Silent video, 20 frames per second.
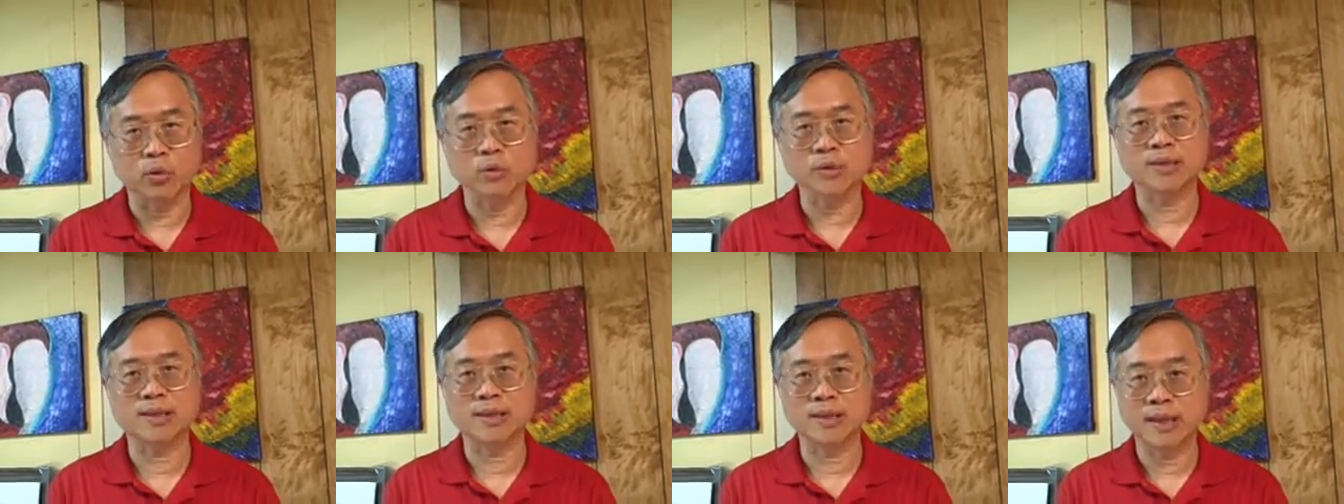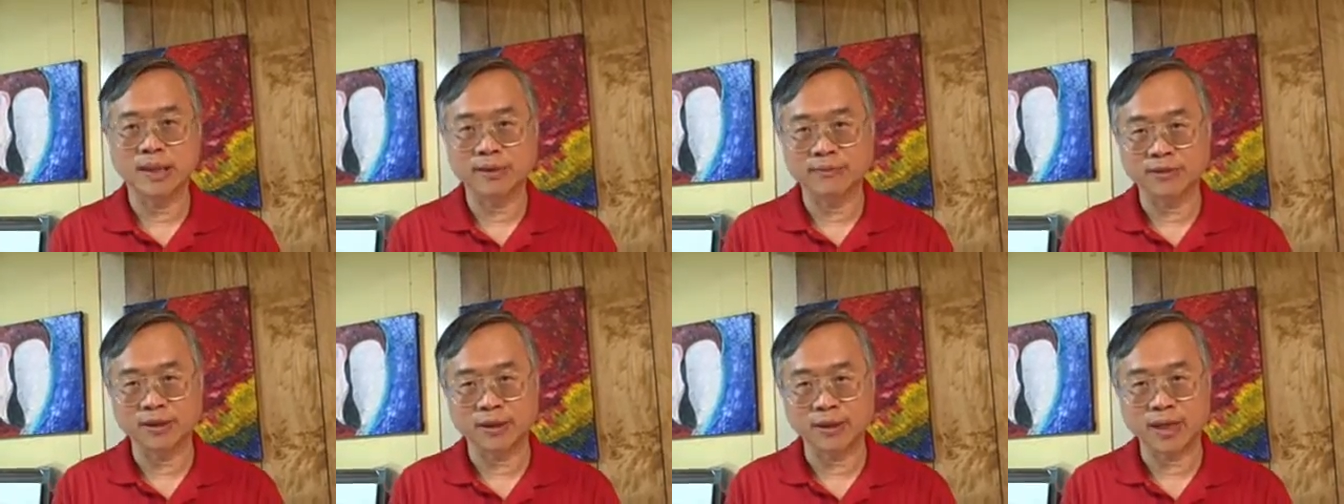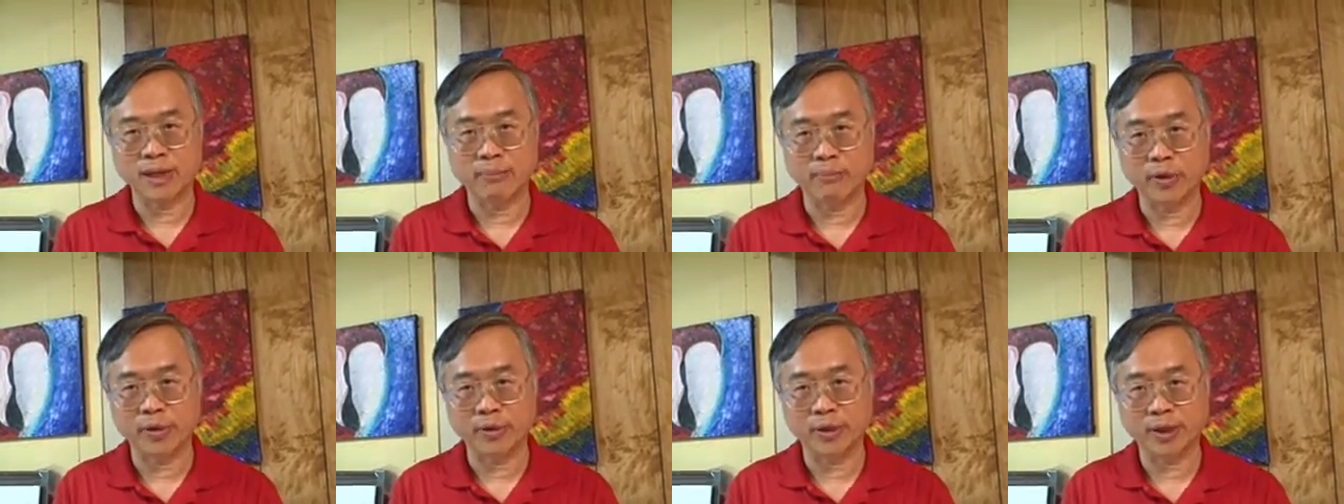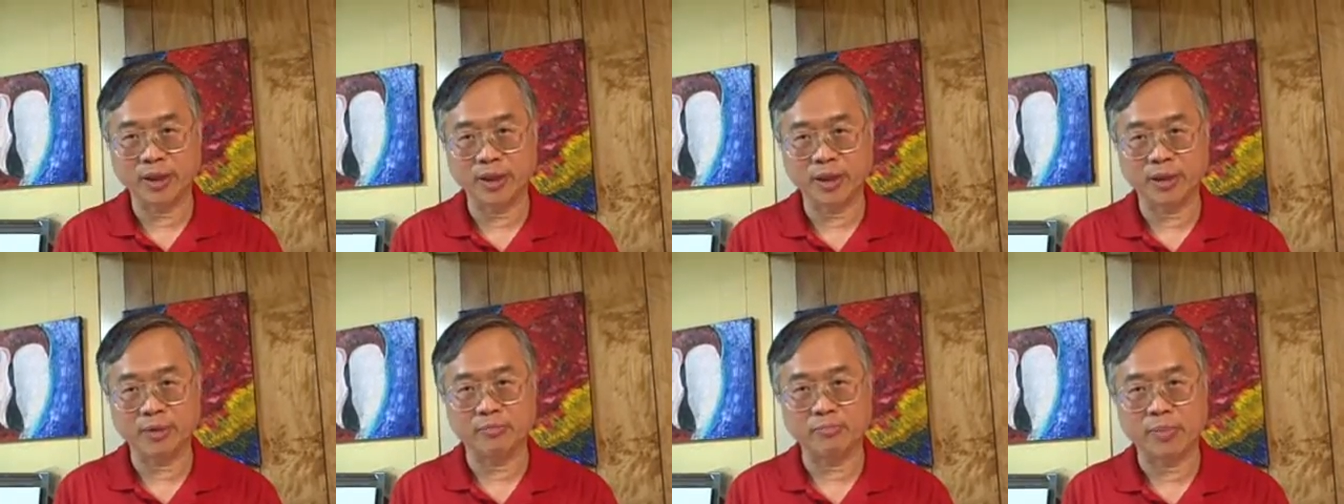who serve the
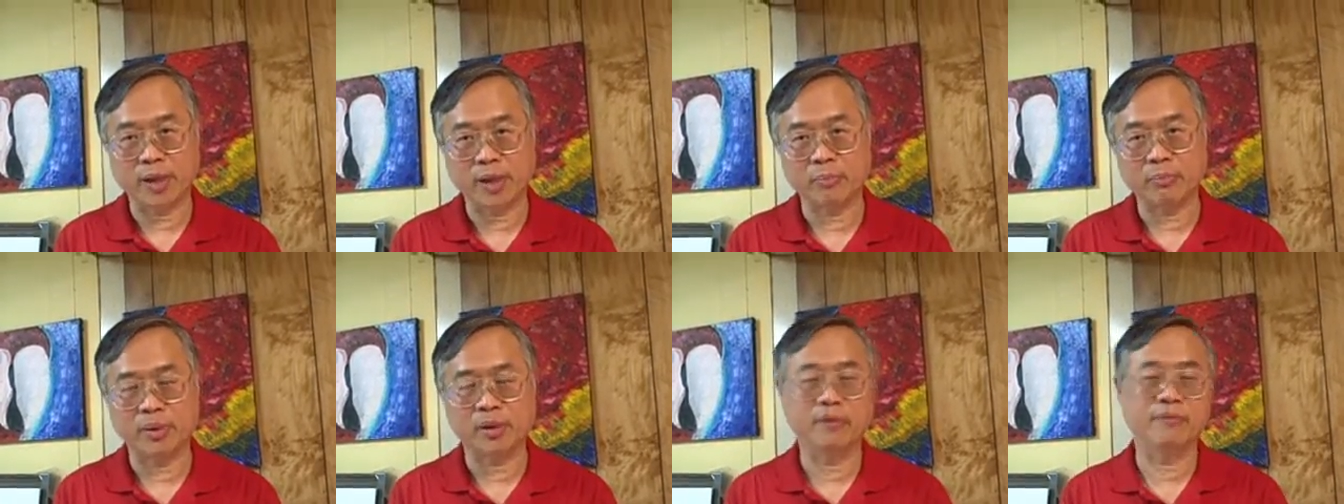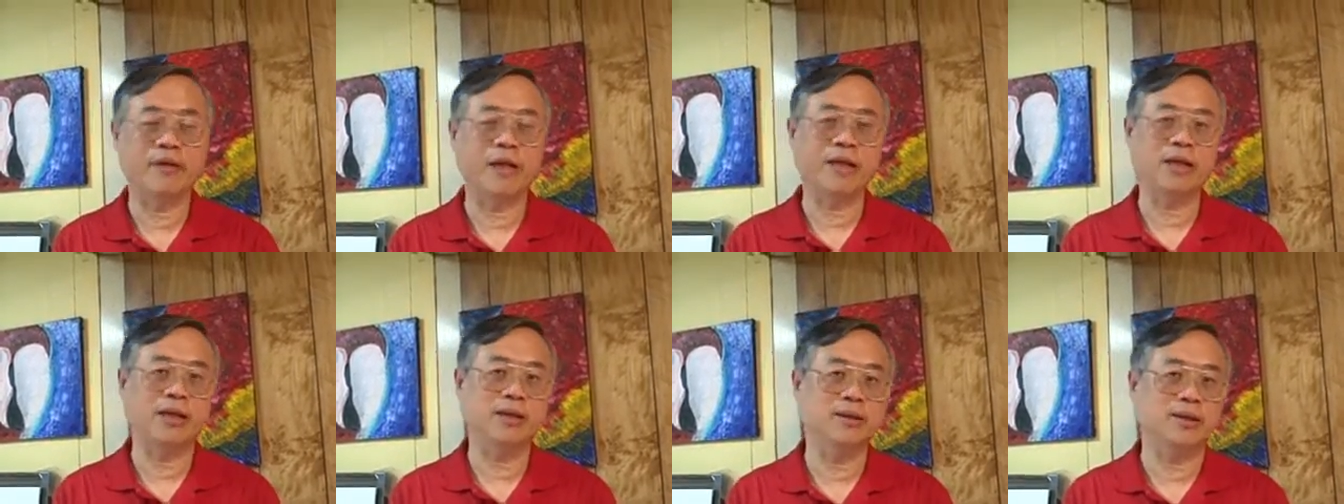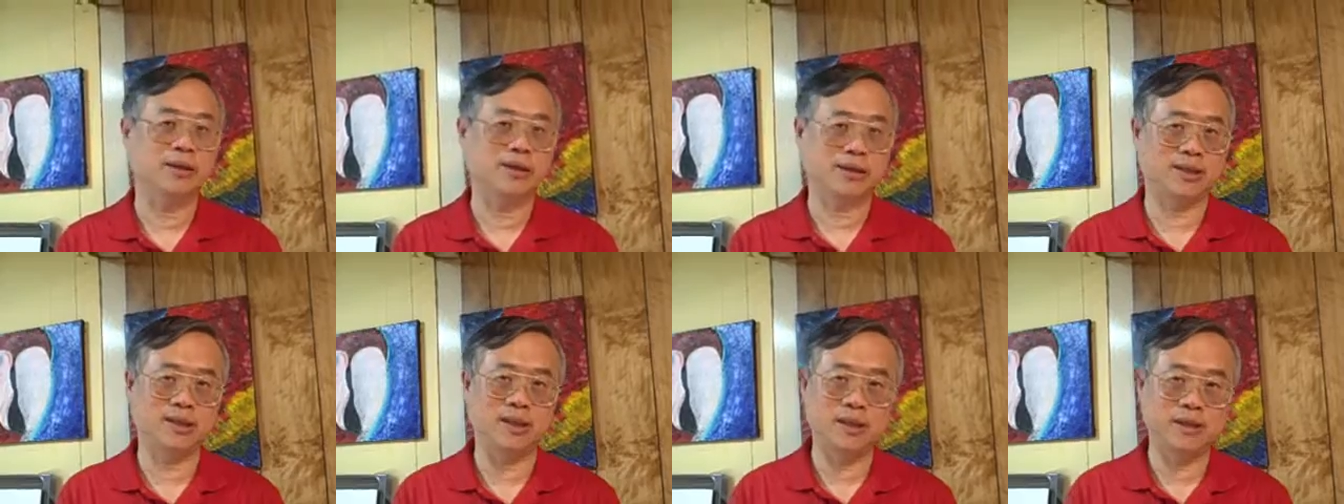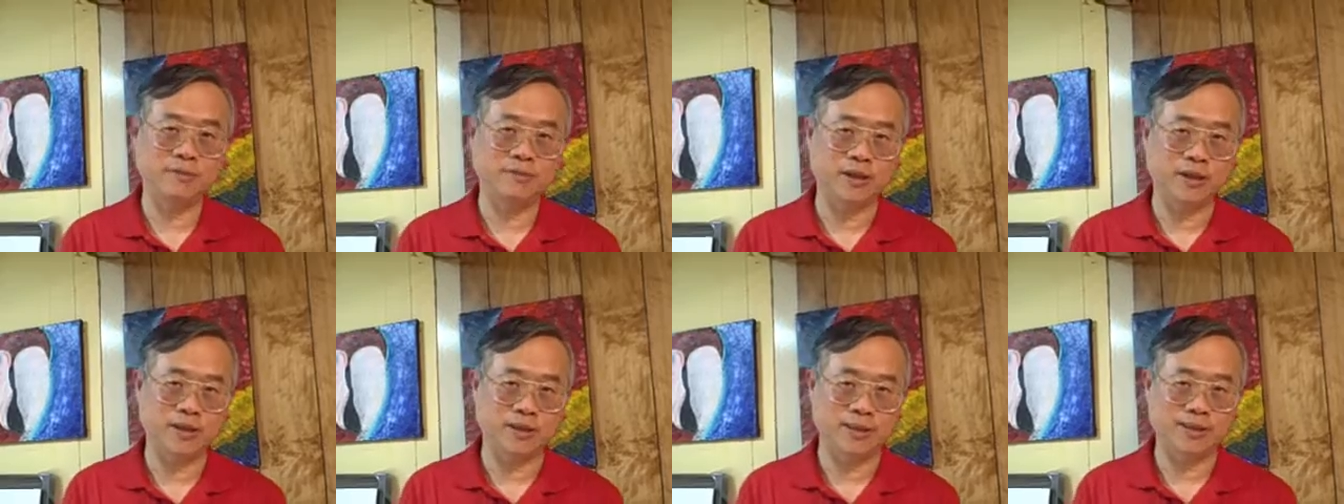community by providing the
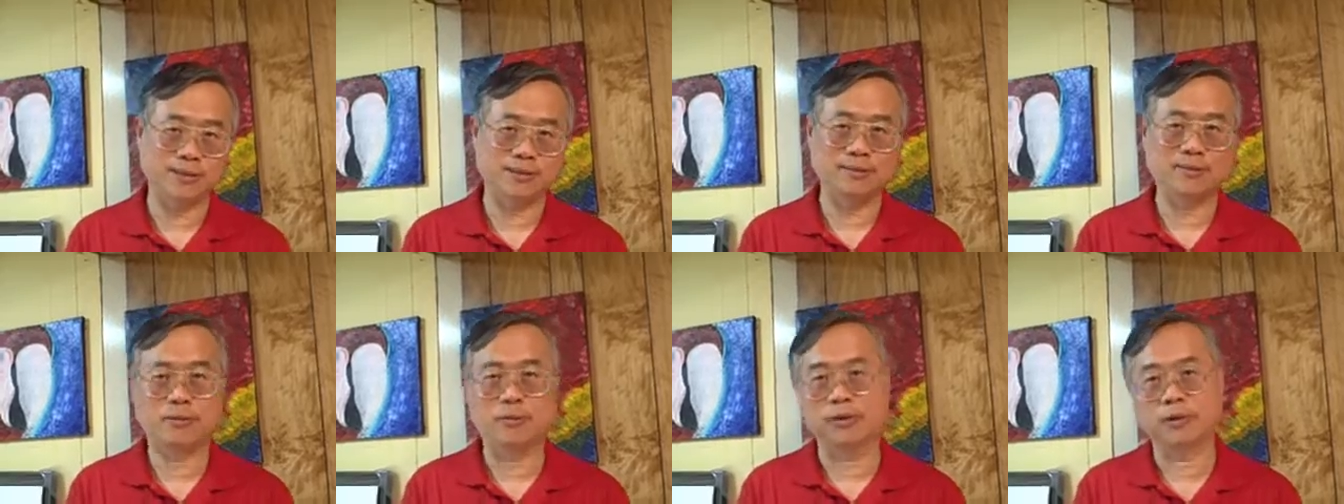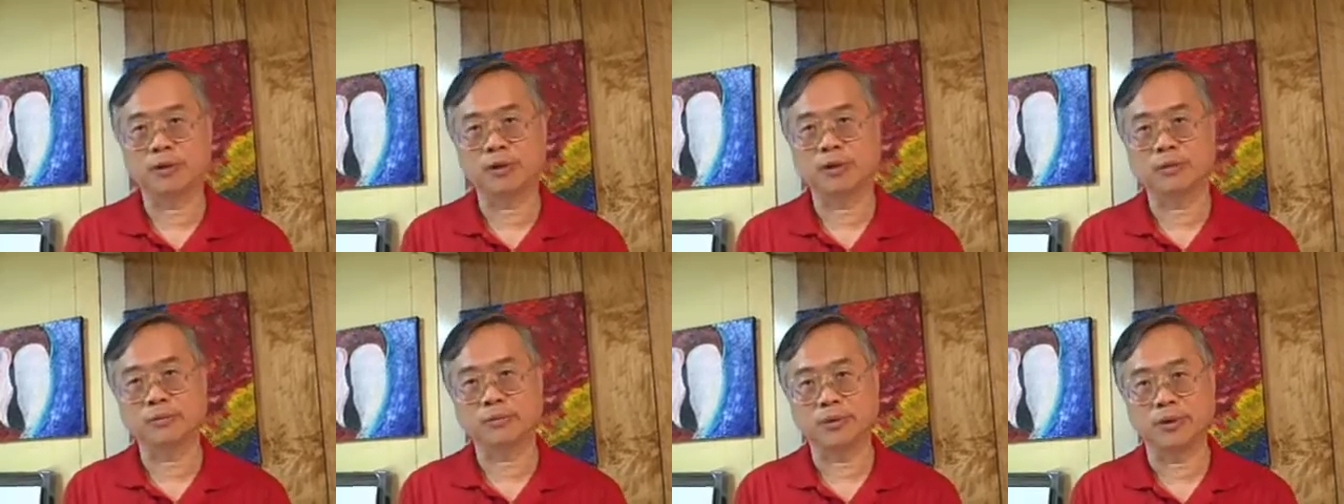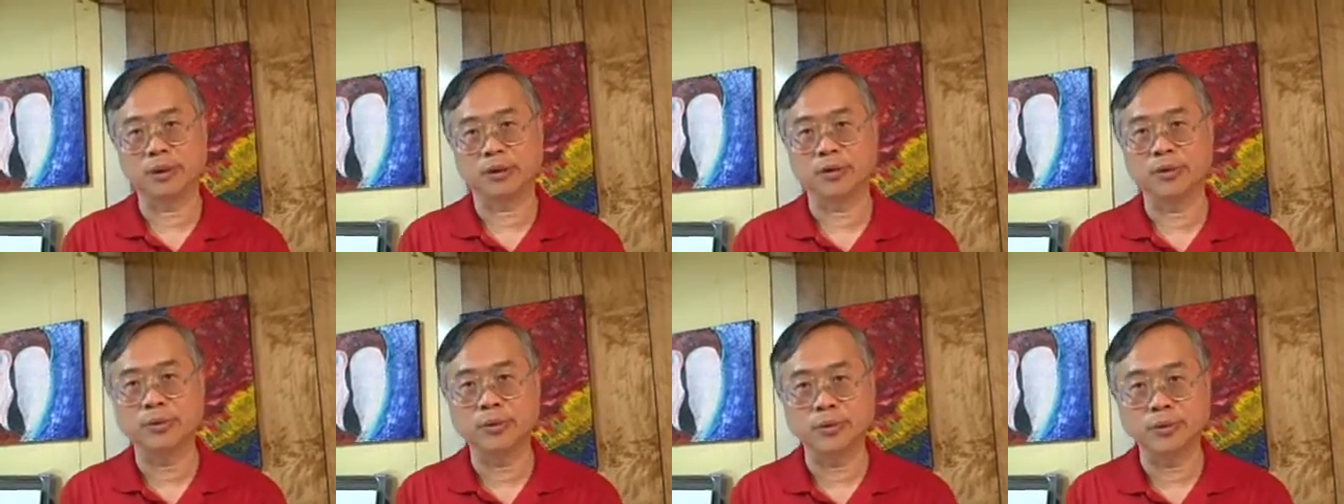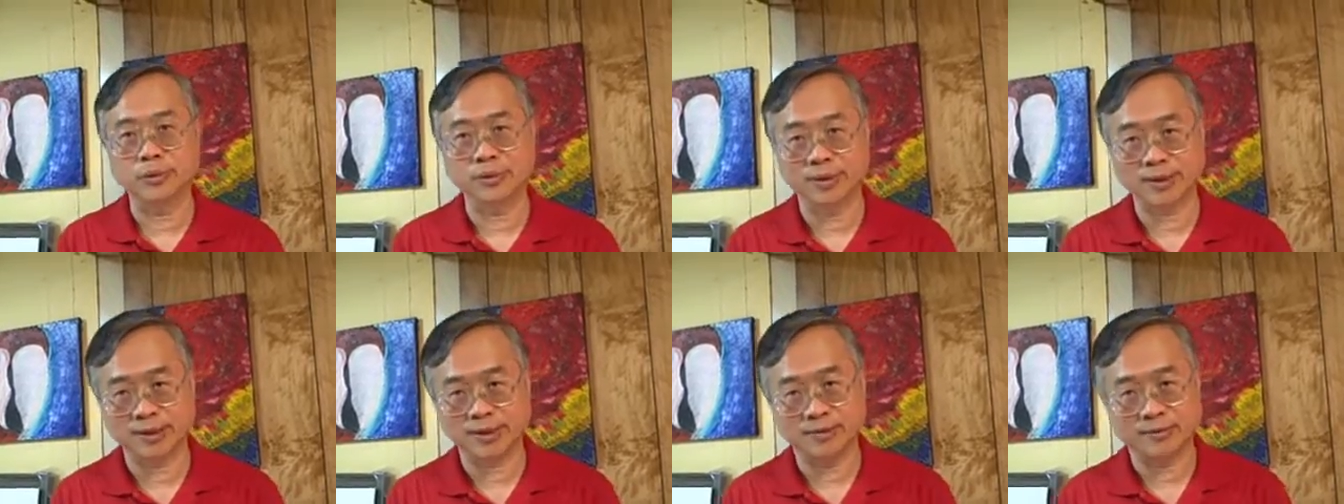service or the
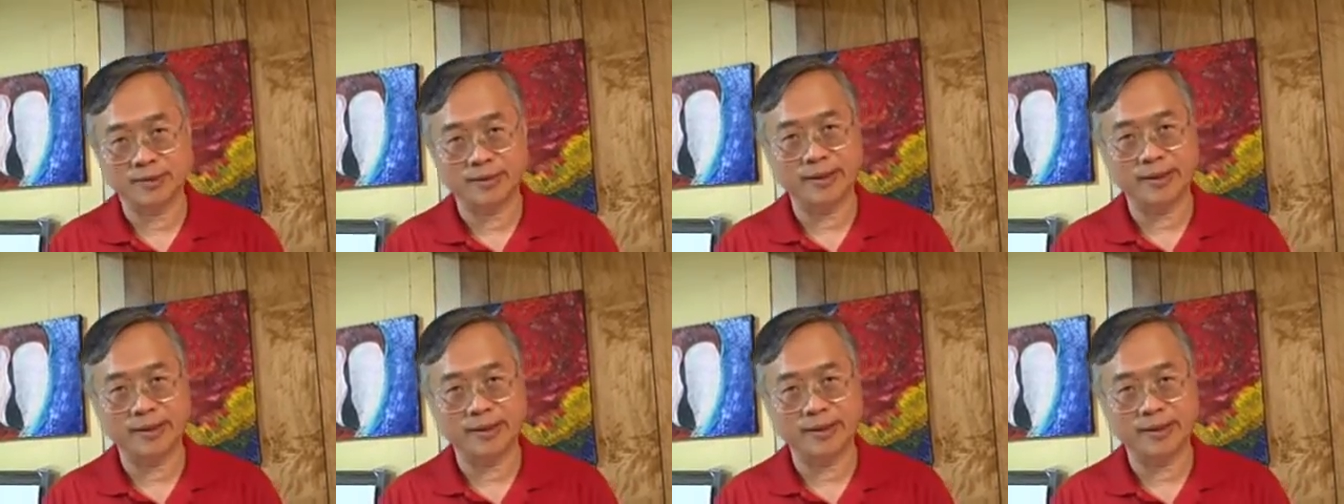goods